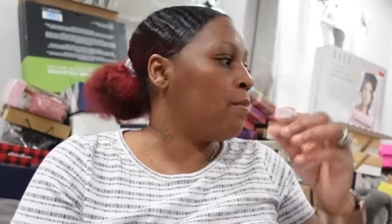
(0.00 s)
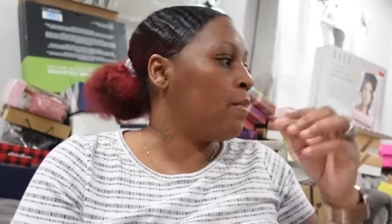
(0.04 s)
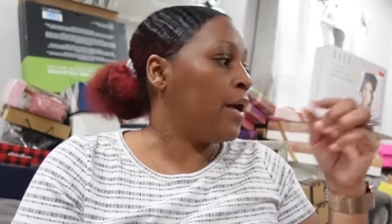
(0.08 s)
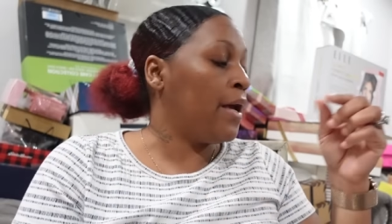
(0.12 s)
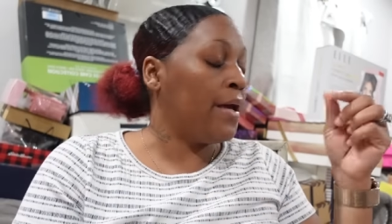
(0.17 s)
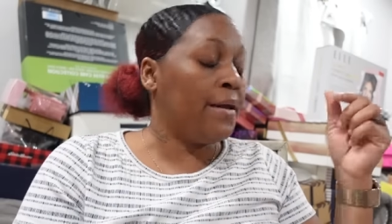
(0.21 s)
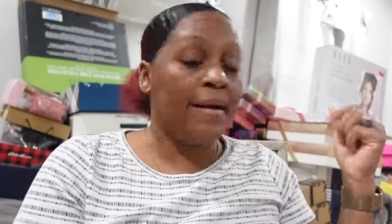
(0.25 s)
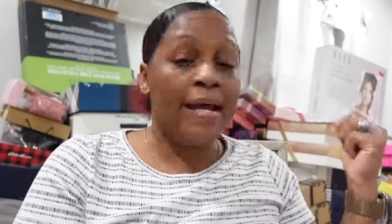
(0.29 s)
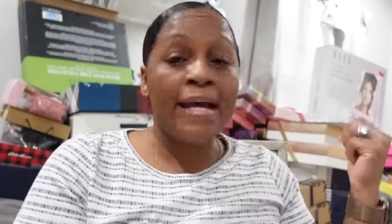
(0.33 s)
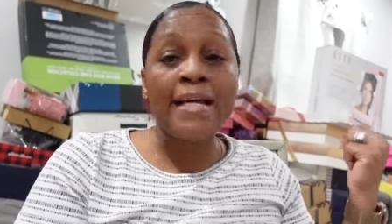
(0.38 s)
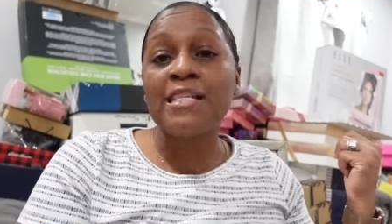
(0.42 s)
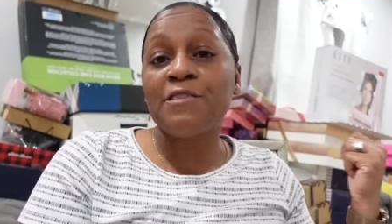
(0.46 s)

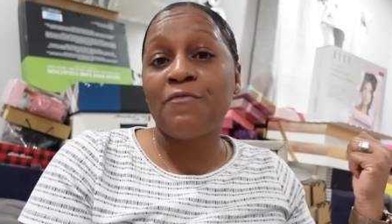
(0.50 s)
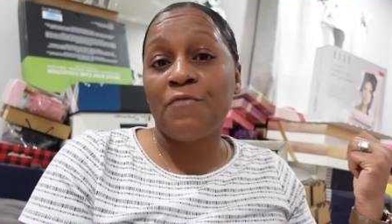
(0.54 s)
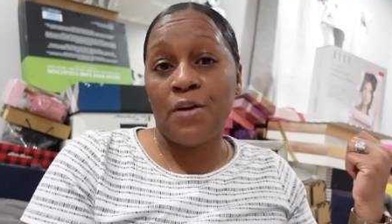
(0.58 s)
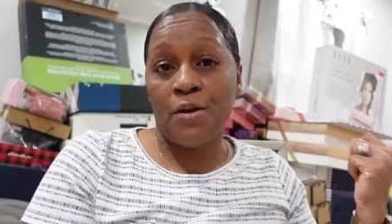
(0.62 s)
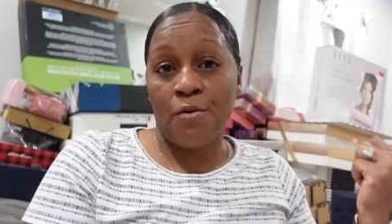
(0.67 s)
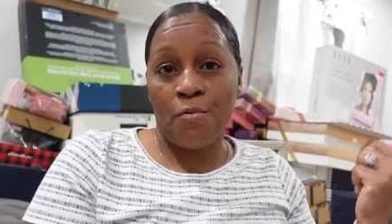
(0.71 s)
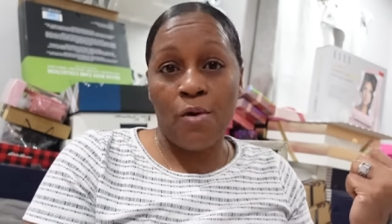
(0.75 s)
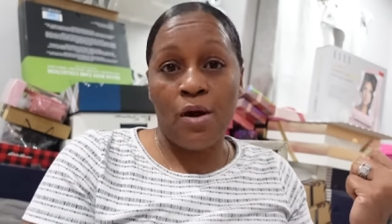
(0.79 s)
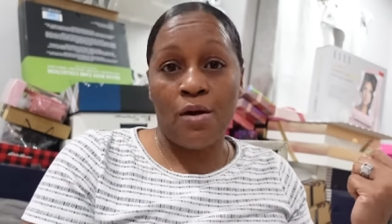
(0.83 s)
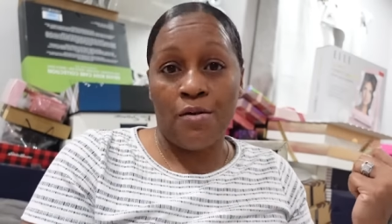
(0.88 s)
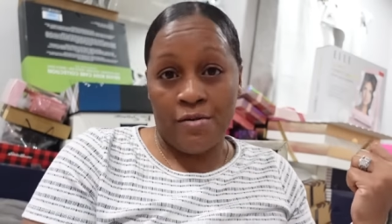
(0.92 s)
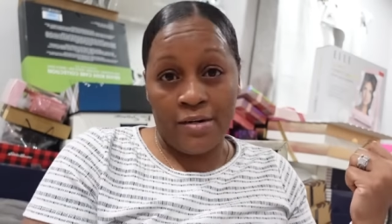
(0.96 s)
And that's
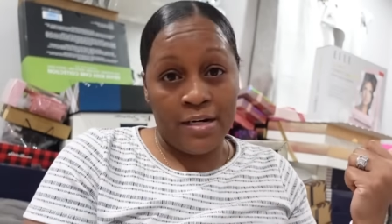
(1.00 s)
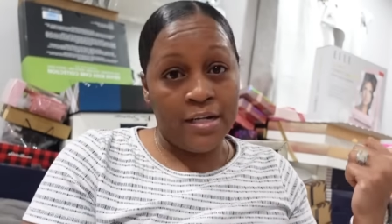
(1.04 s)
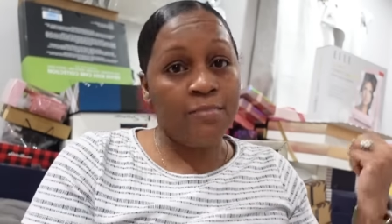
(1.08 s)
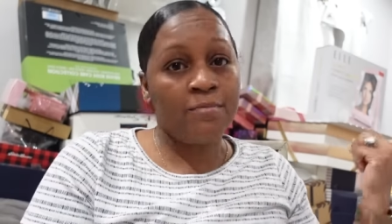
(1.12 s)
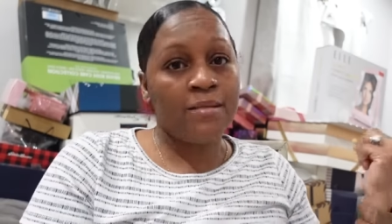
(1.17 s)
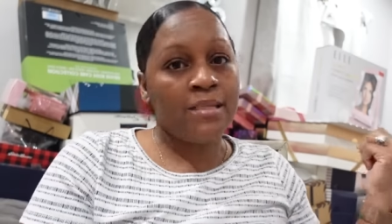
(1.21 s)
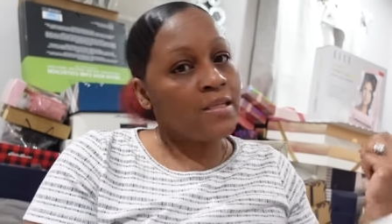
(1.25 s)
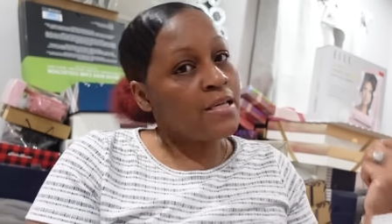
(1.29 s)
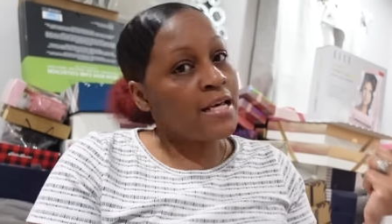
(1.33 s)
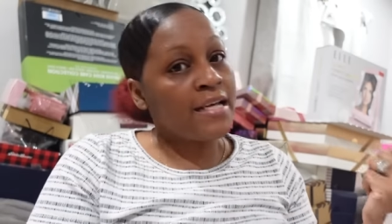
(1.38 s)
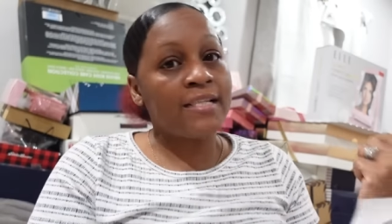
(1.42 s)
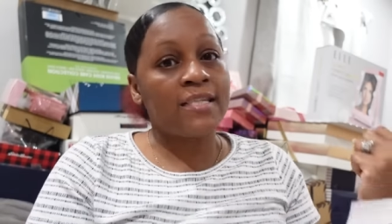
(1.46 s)
finna work. Them
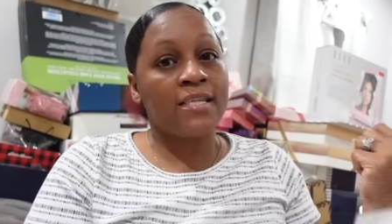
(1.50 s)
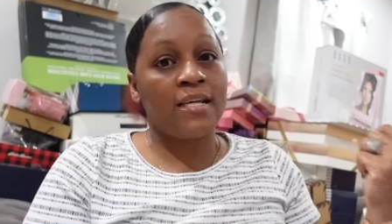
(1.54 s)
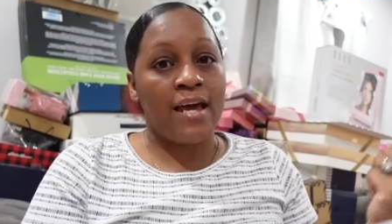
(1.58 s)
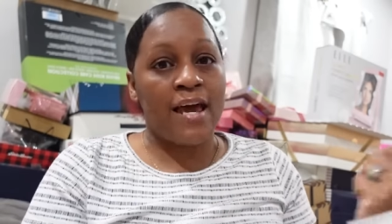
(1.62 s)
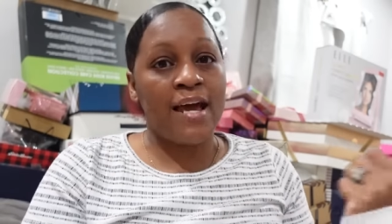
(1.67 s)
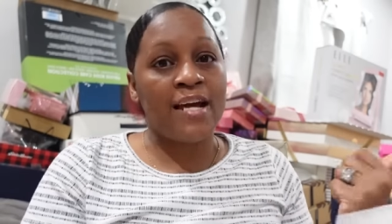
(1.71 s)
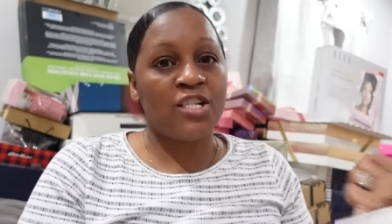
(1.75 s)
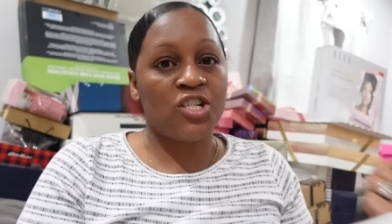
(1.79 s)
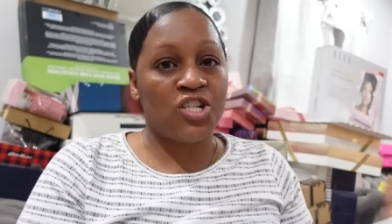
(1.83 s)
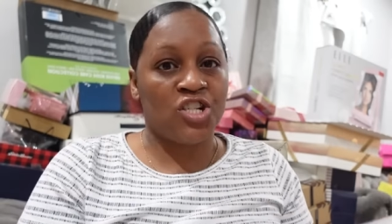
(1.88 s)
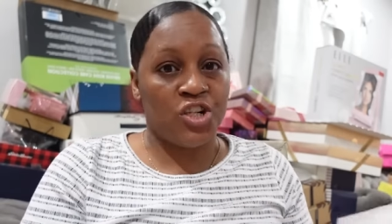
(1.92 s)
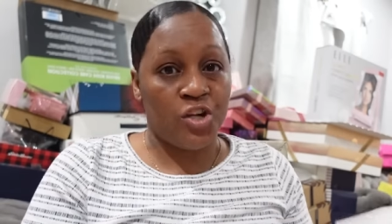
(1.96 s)
six are
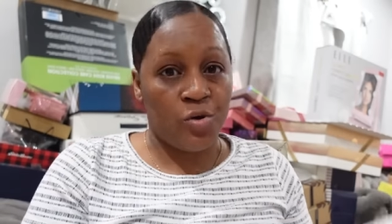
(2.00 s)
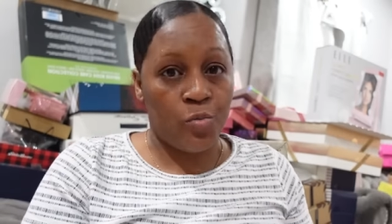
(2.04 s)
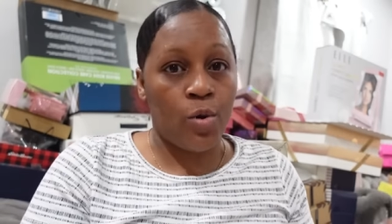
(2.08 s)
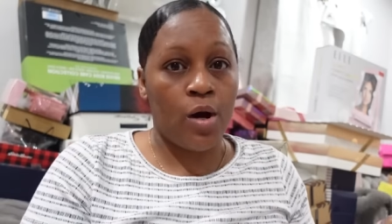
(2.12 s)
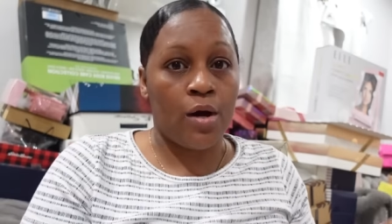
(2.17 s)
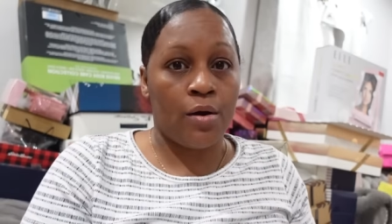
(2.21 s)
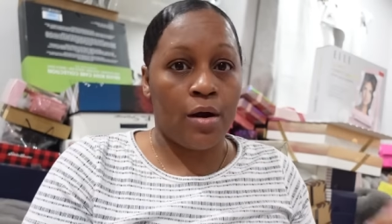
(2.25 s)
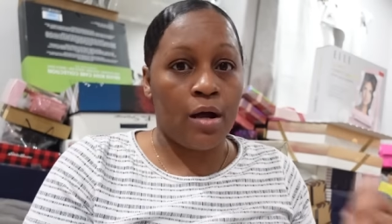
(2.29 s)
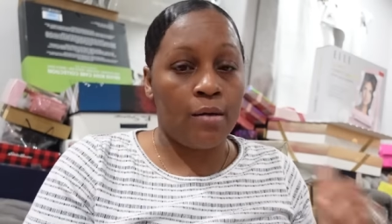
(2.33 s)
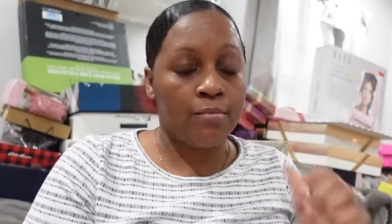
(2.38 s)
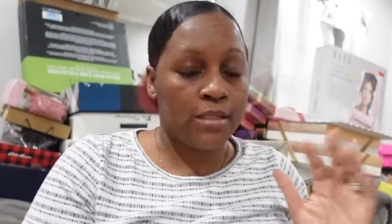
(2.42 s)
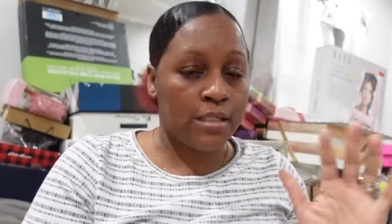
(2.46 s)
actually
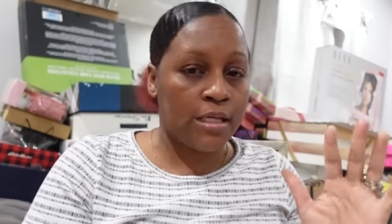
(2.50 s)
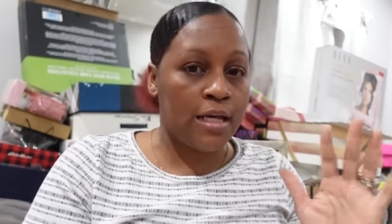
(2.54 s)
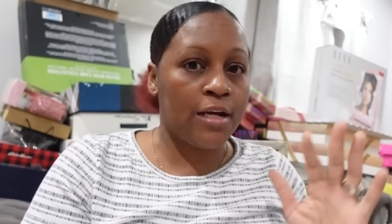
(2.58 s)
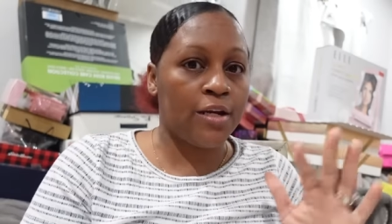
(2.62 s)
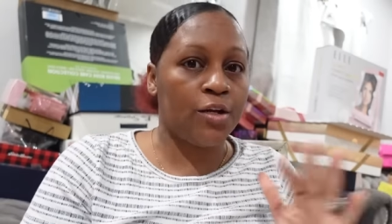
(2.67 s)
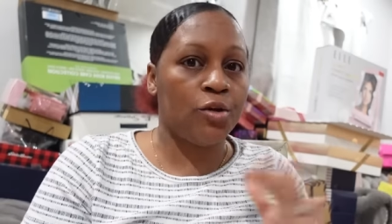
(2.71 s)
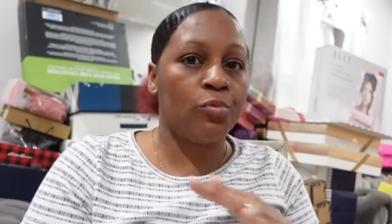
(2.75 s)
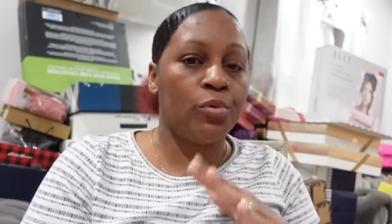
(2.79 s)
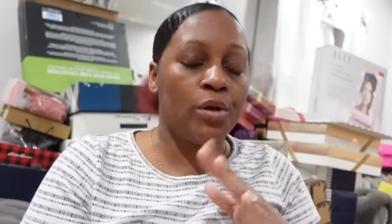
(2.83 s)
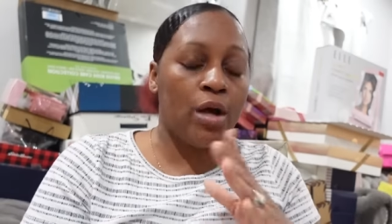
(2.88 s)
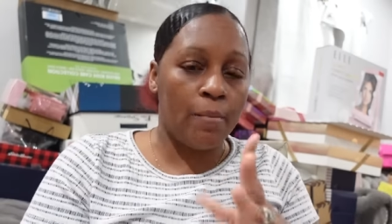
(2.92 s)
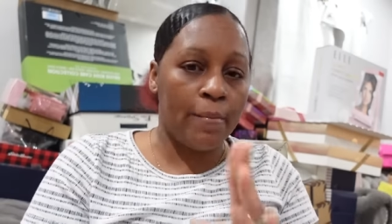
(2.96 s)
work. I'm telling
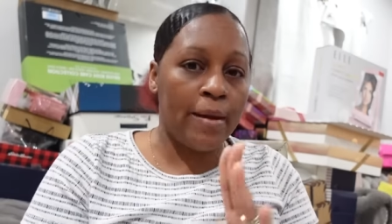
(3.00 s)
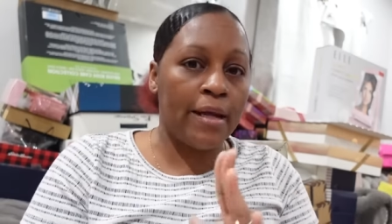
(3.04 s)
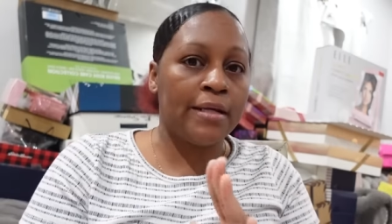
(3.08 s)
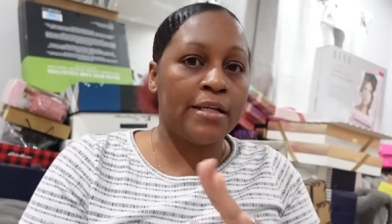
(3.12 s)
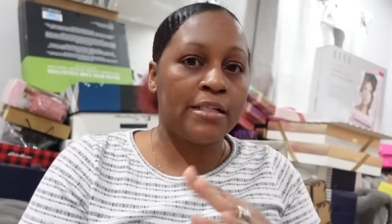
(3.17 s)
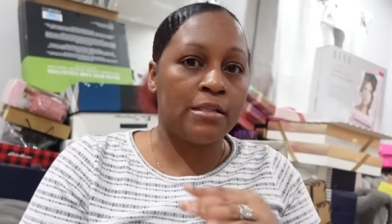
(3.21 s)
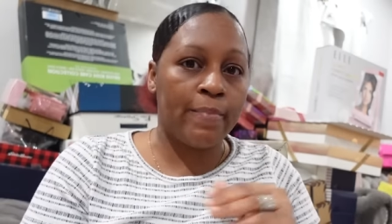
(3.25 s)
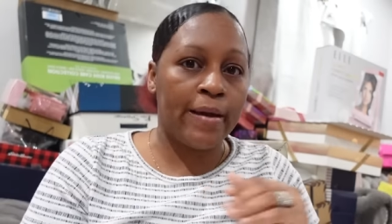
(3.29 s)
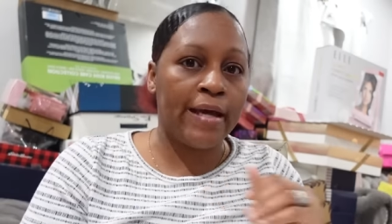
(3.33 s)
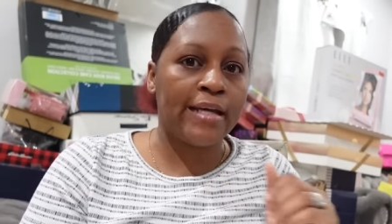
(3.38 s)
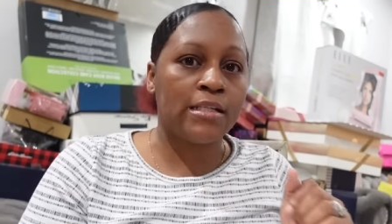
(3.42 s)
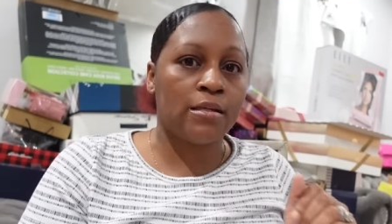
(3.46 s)
you, we're gonna make
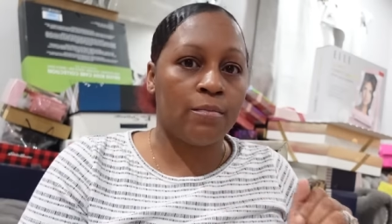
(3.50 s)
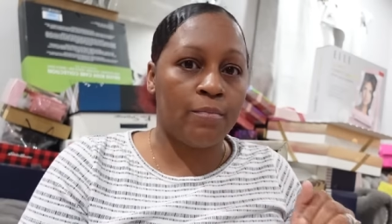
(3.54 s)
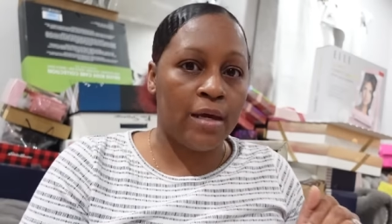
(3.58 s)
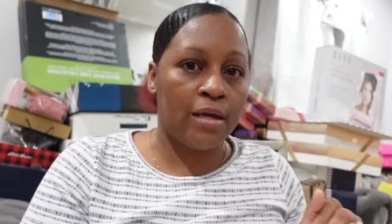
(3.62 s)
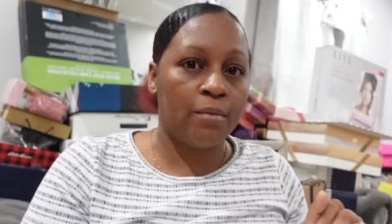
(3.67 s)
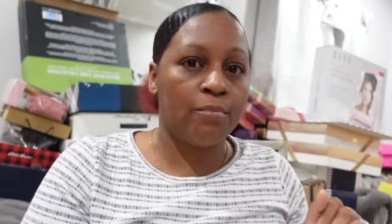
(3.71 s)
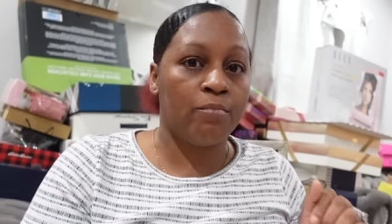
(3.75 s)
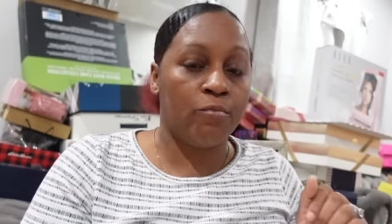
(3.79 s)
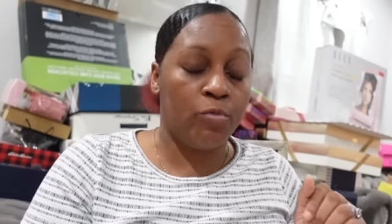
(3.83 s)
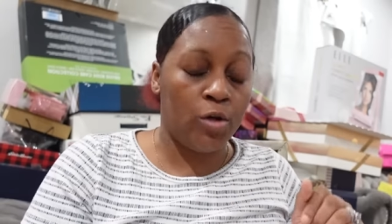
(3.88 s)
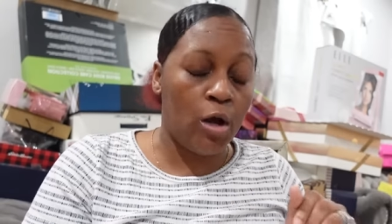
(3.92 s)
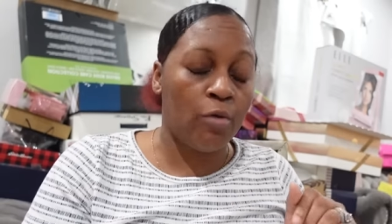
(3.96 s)
this basket
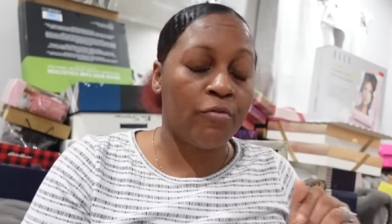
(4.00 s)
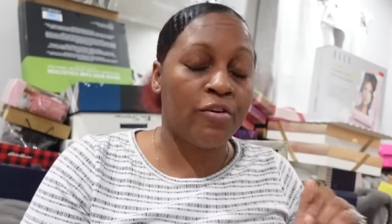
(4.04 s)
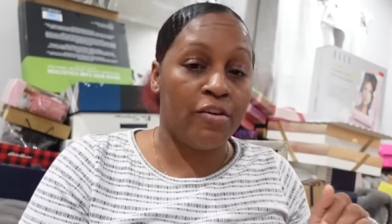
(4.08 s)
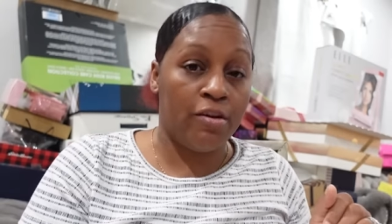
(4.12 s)
make we're gonna